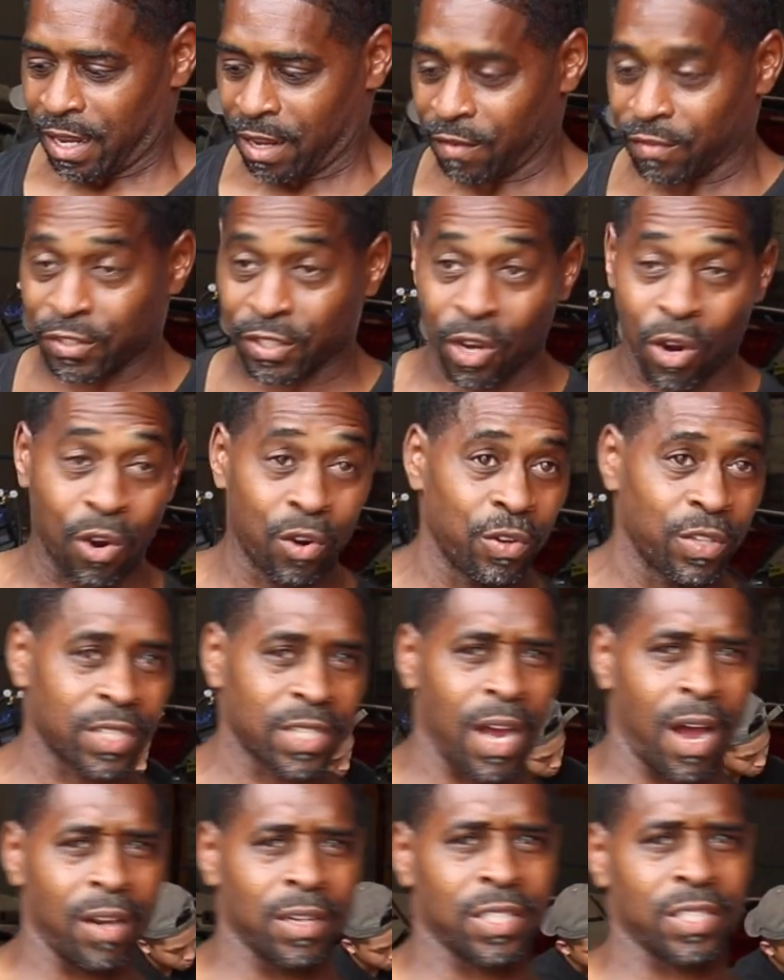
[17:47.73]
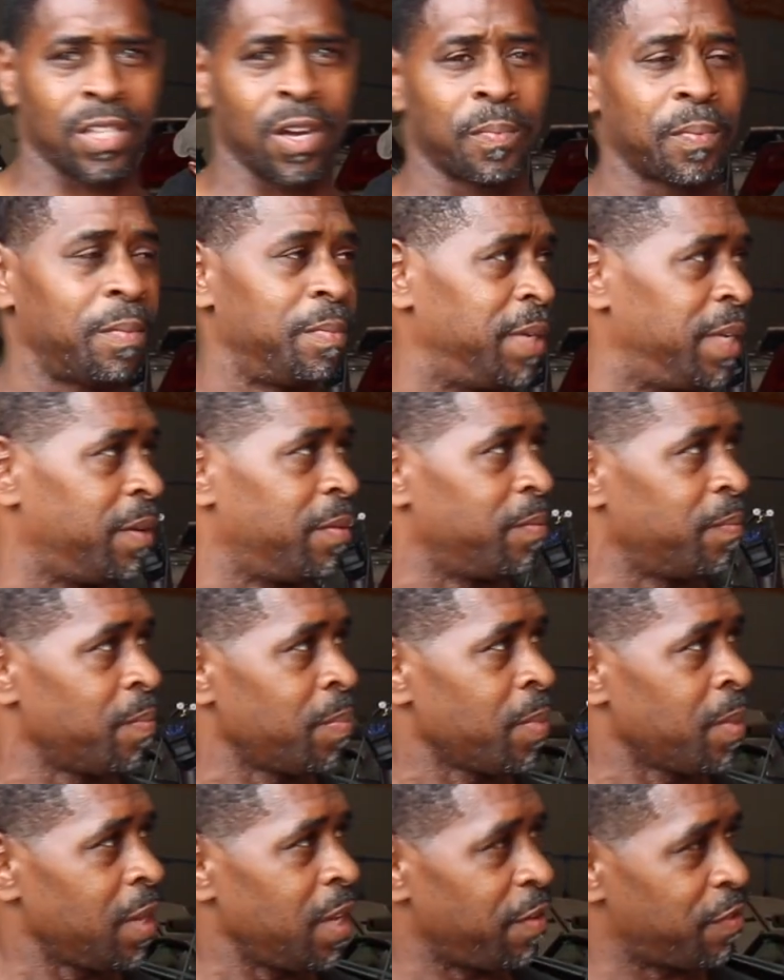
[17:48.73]
If so, it's called a supplement.
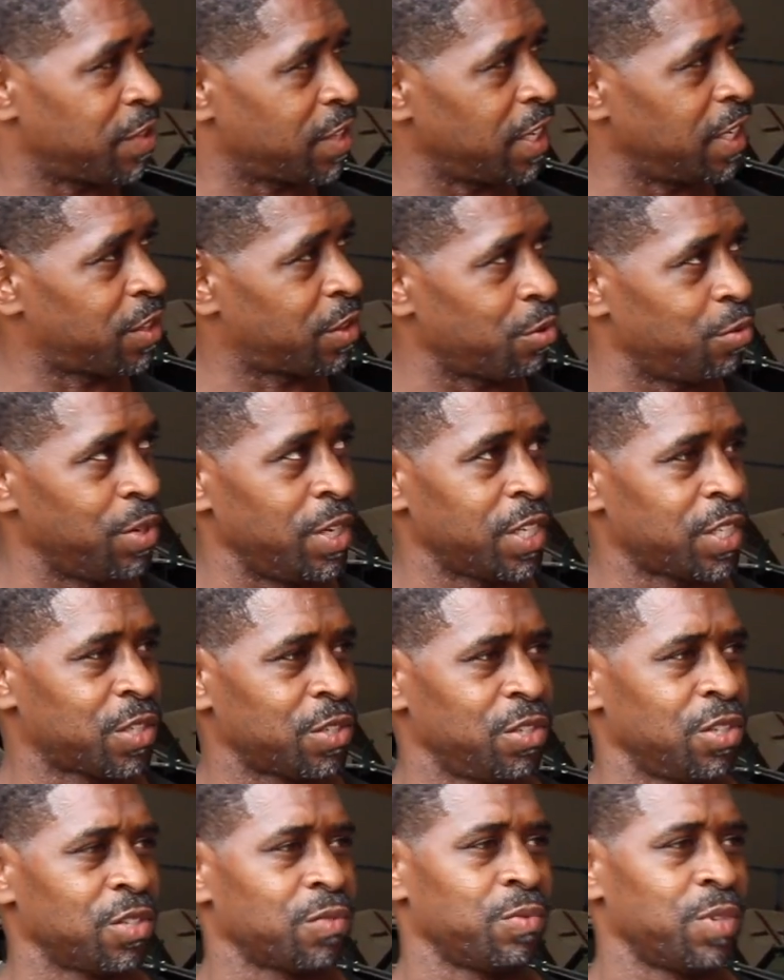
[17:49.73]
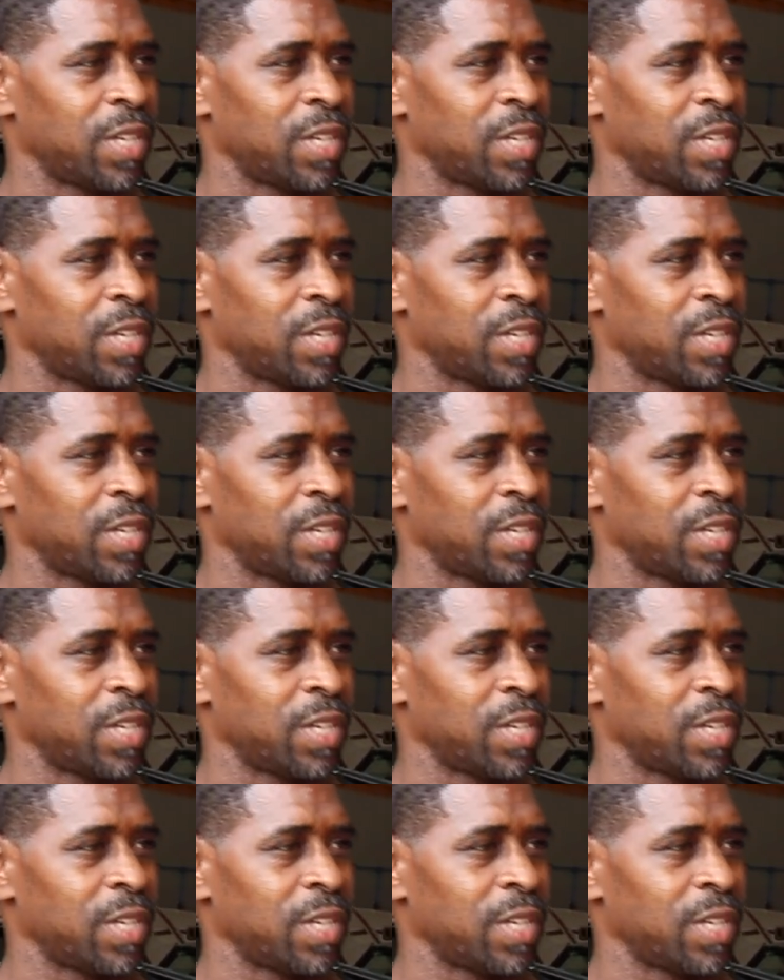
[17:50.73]
If it's in through the insurance,